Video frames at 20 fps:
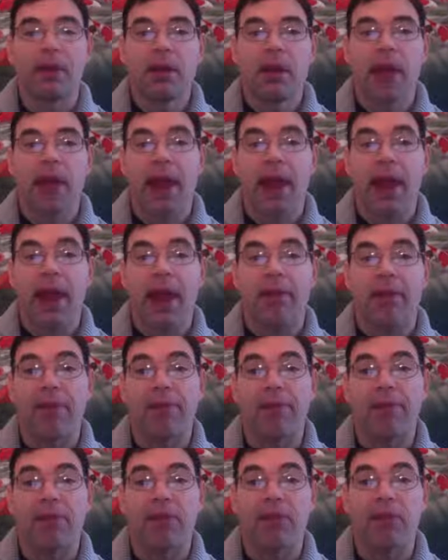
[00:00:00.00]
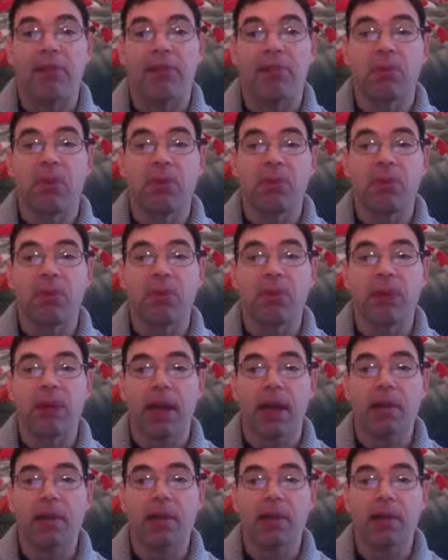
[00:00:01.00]
I have seen multiple
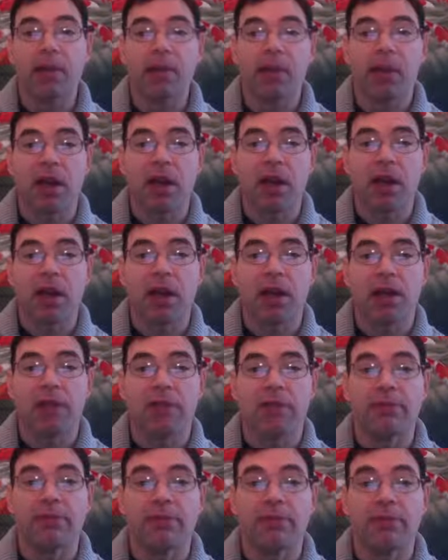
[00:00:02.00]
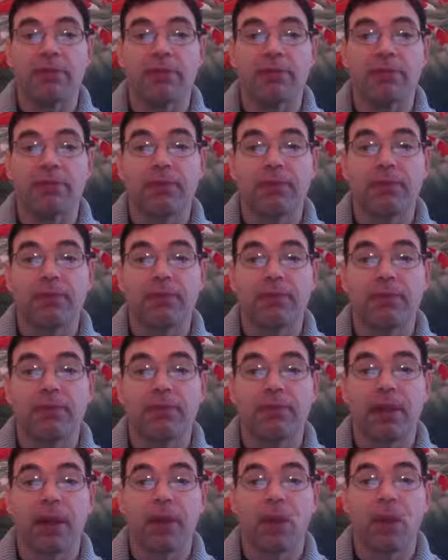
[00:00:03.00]
cases of
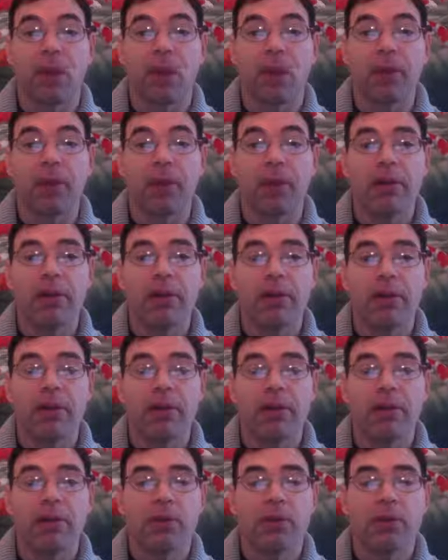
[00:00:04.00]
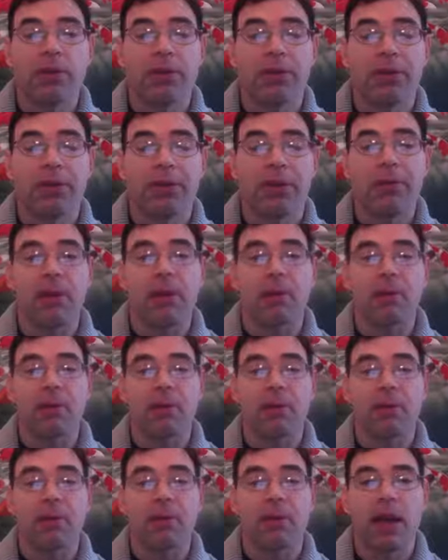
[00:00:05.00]
hormone issues from females in the
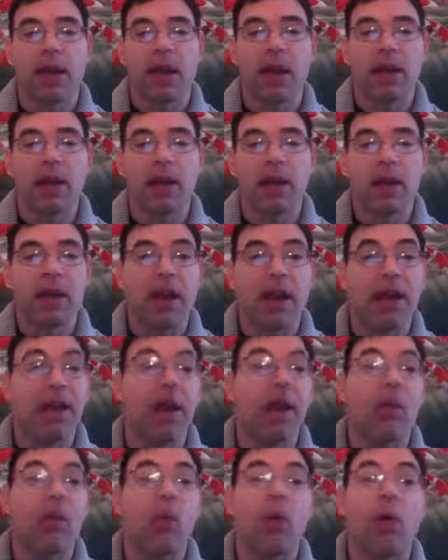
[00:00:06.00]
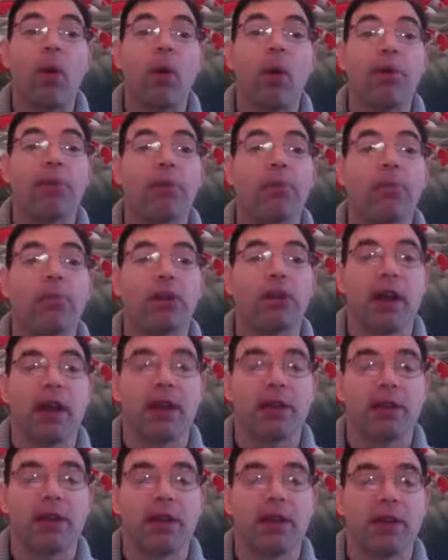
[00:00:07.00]
UK, and not one of them checked
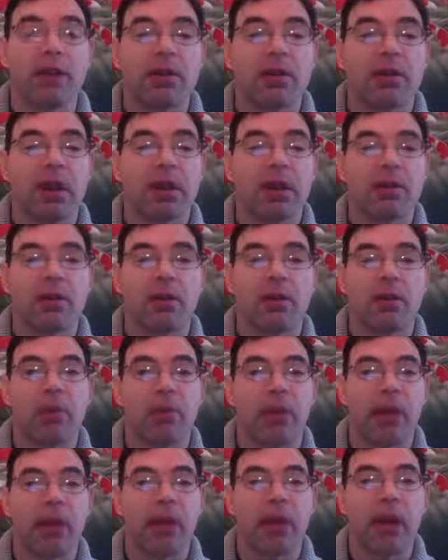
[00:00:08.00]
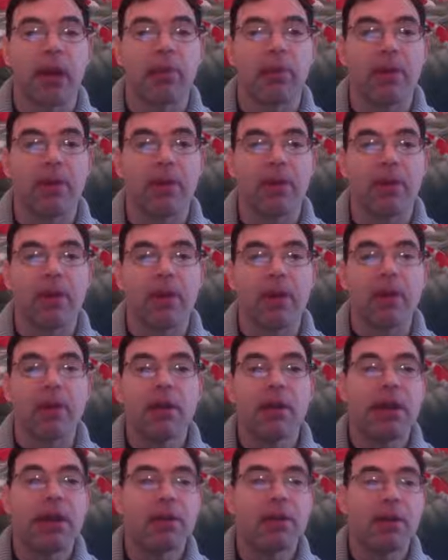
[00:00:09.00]
sex hormone binding globulin.
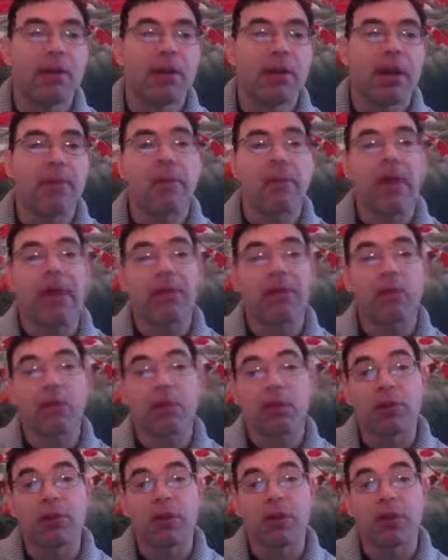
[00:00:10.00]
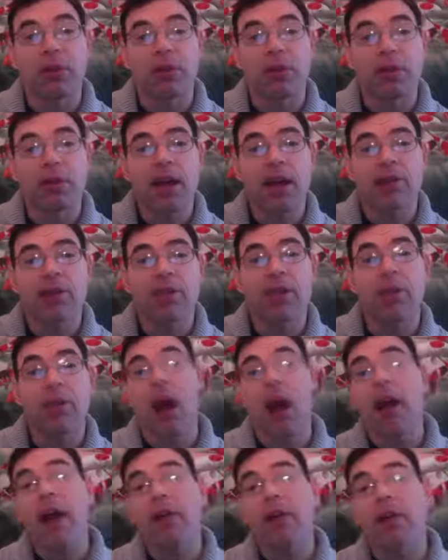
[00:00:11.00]
Yes, you may have good total testosterone, a high
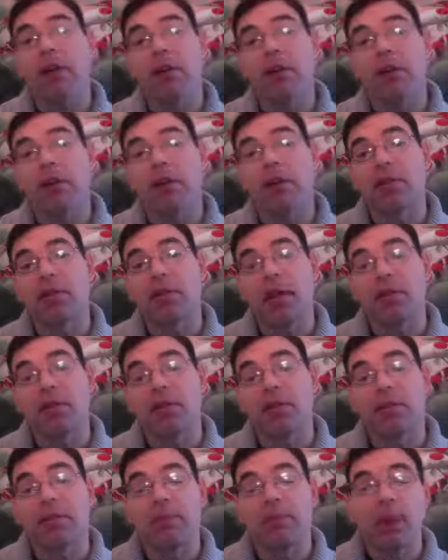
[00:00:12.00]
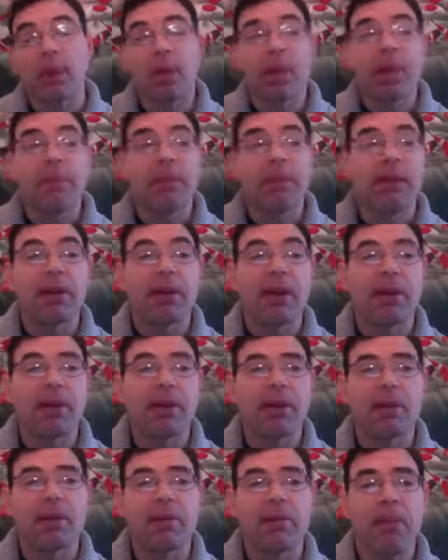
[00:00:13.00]
total testosterone, but that doesn't
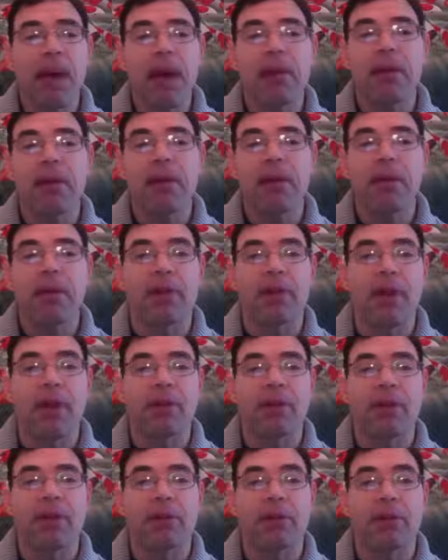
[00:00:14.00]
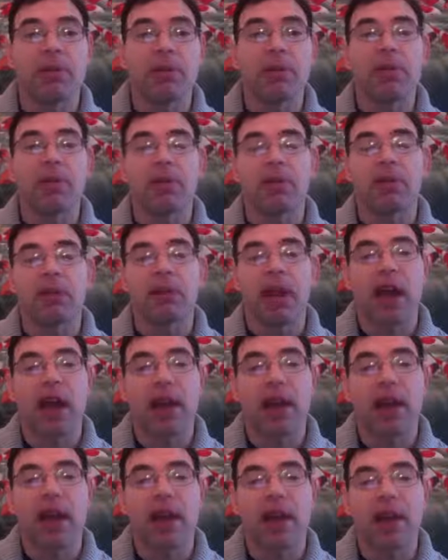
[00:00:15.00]
matter if your SHBG is sky high.
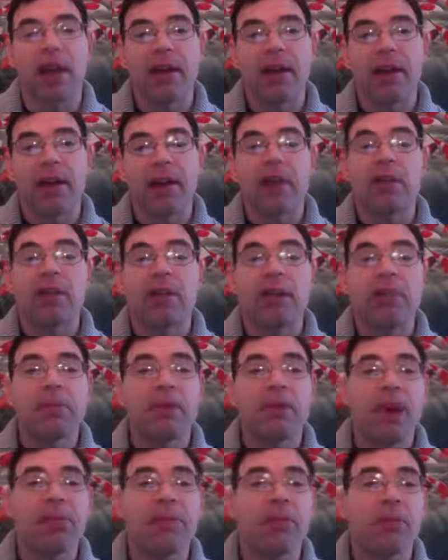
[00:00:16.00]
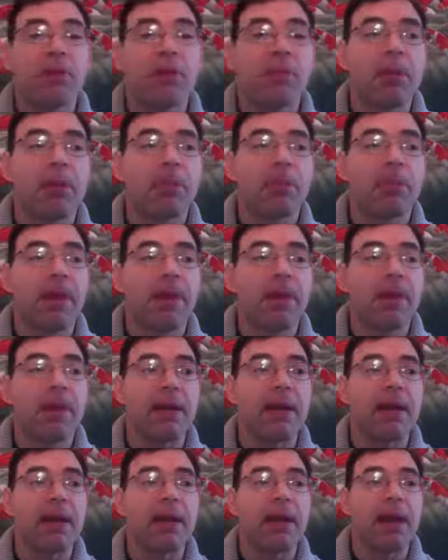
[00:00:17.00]
Sometimes women may need
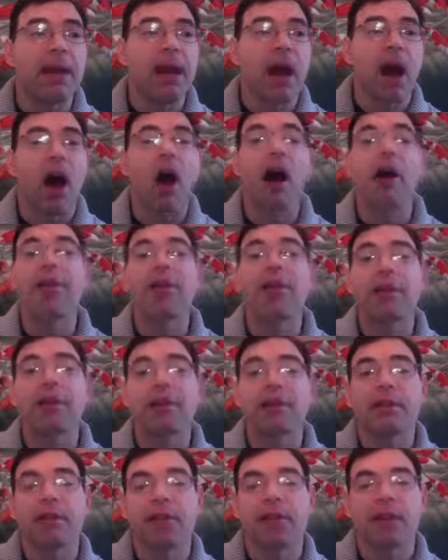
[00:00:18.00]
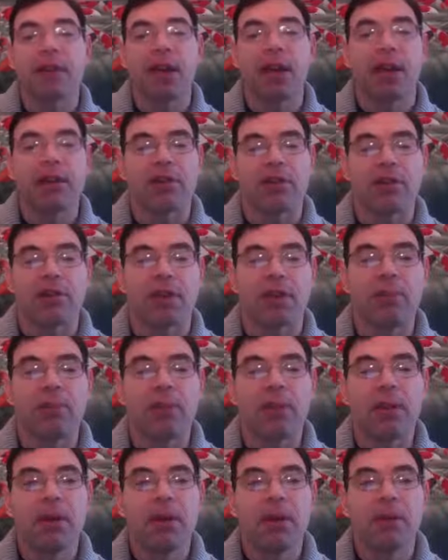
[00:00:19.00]
100 testosterone
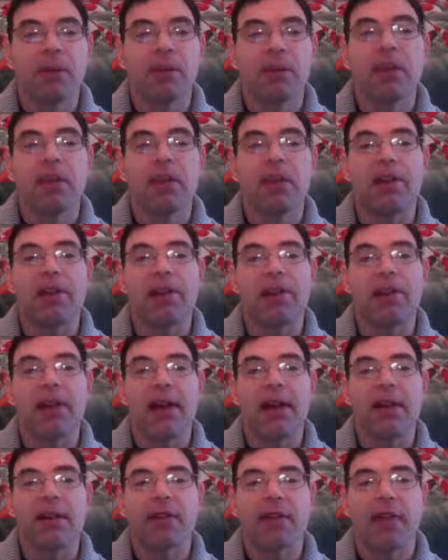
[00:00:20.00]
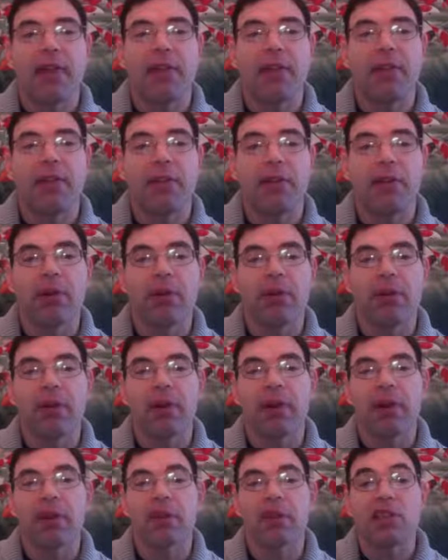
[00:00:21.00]
to get the effect of a person that
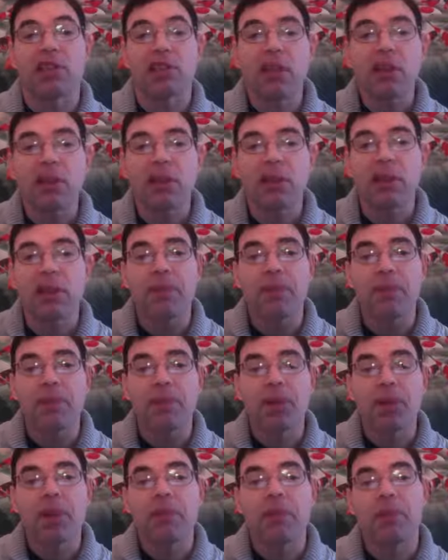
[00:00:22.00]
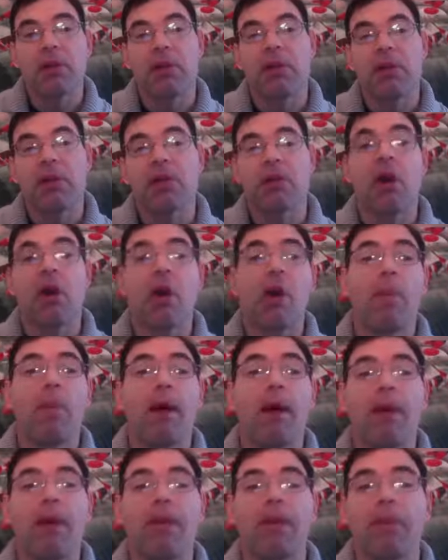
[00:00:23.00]
gets 30, because it's all
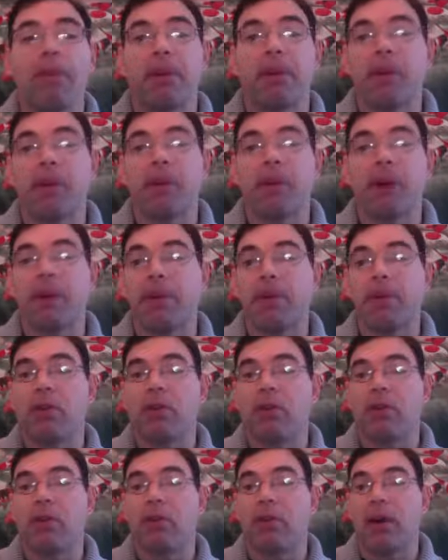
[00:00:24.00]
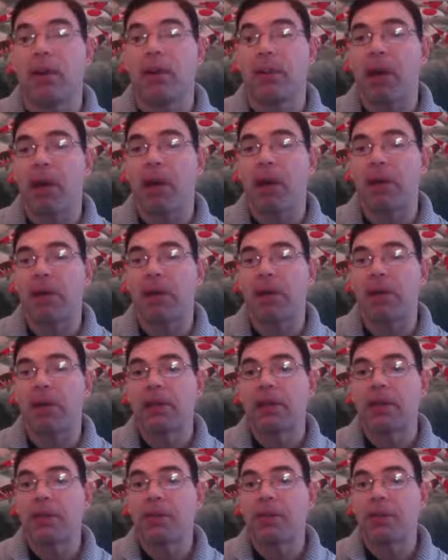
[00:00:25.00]
bound up and unusable by the body.
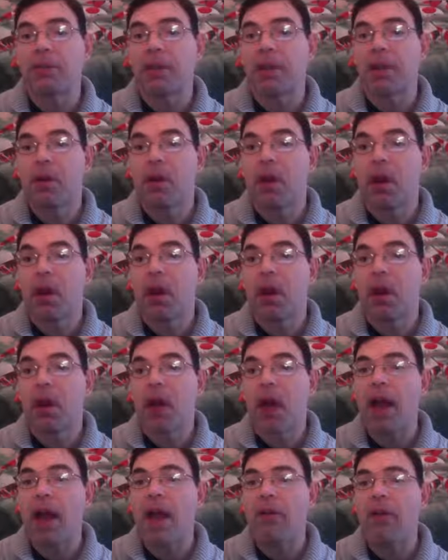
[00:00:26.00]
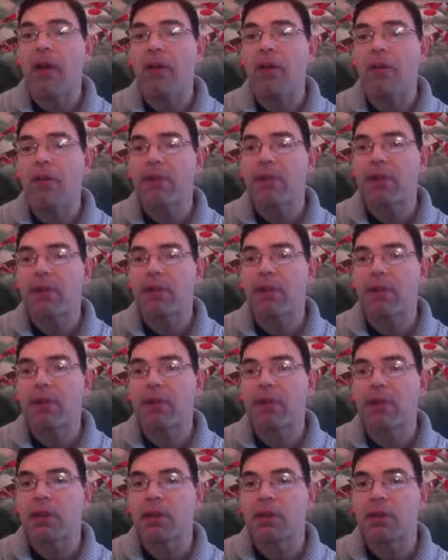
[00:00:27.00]
I have high T3
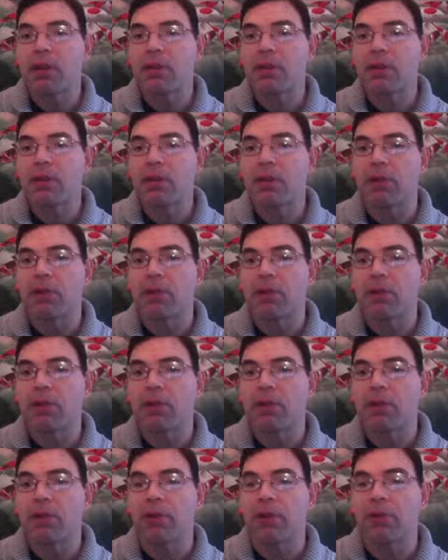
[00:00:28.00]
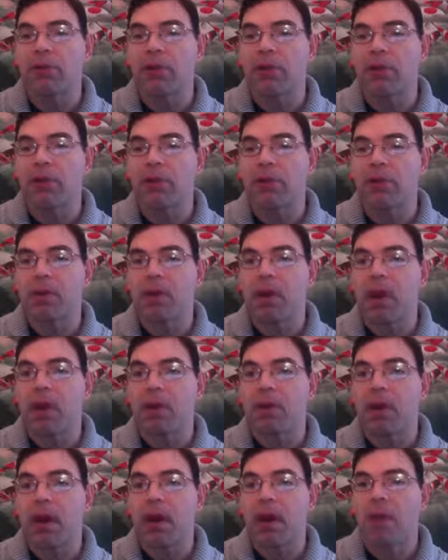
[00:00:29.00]
and low T3 and adrenal
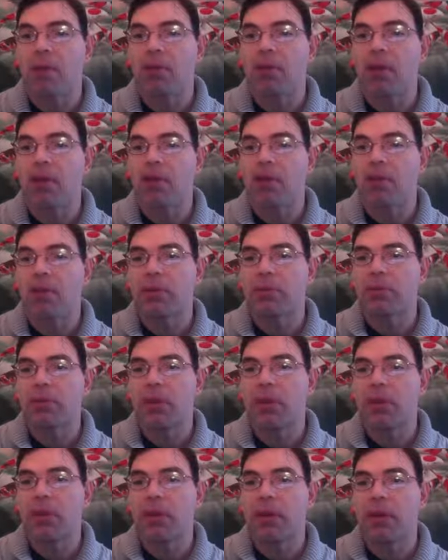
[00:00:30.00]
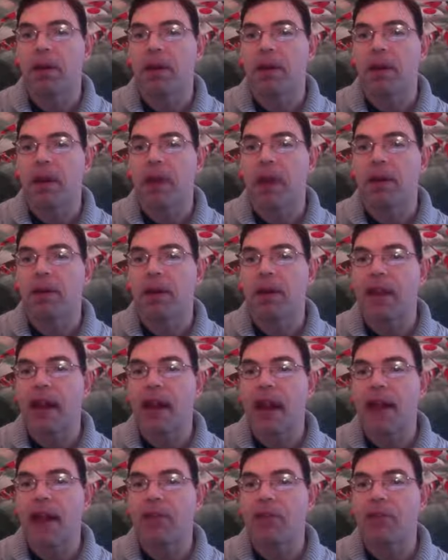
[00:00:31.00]
potential. I take
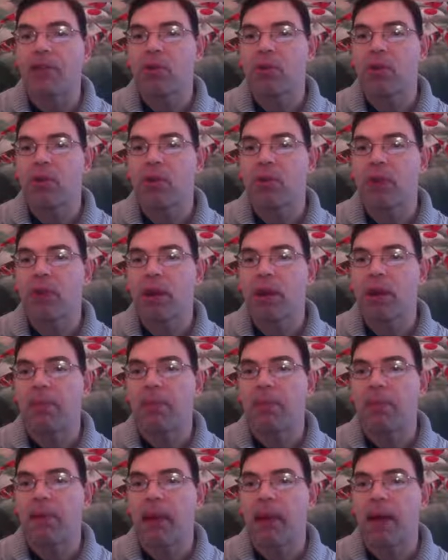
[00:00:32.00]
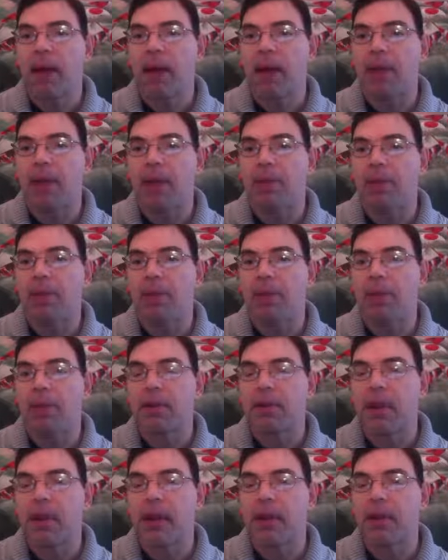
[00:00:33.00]
Adrenal, blah, and it's
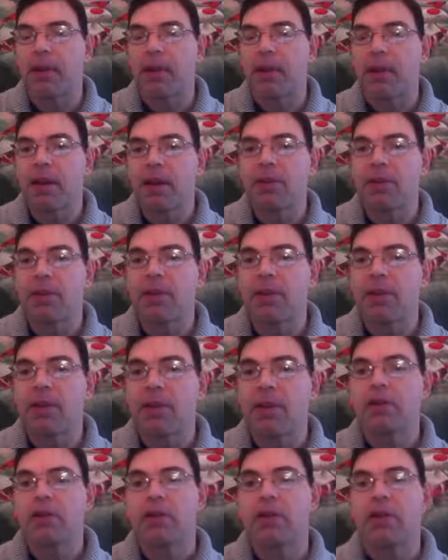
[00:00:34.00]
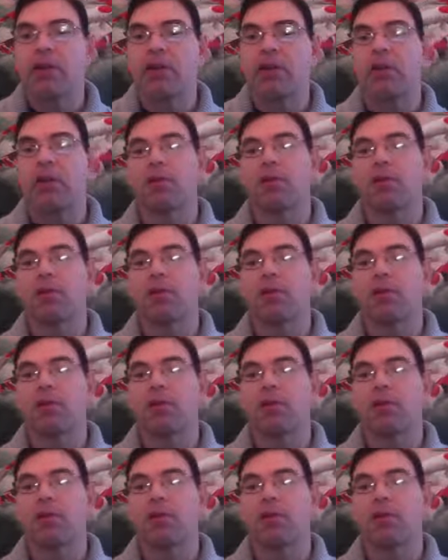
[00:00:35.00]
9. Is there anything else I should do?